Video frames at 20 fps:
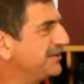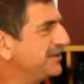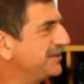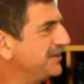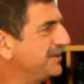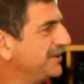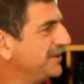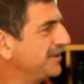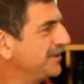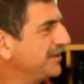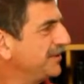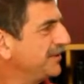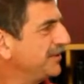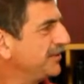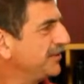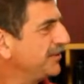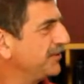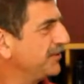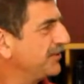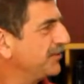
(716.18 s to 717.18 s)

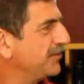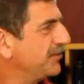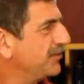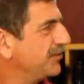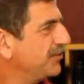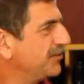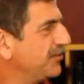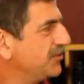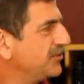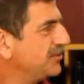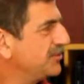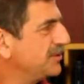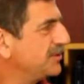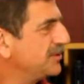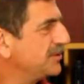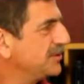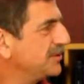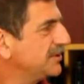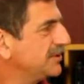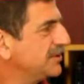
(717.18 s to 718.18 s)

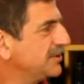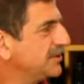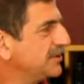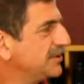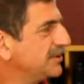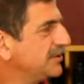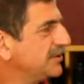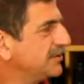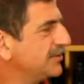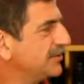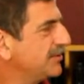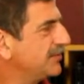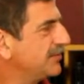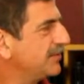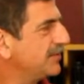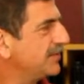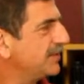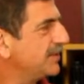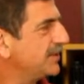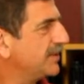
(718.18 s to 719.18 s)

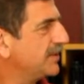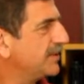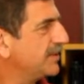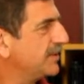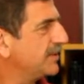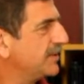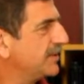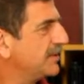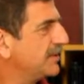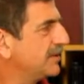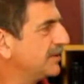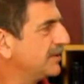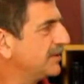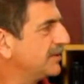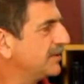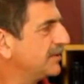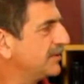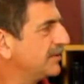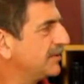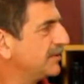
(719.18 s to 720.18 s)

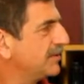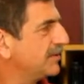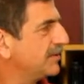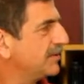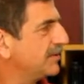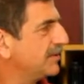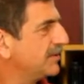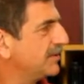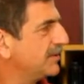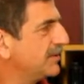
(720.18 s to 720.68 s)
No words are spoken by the person on screen.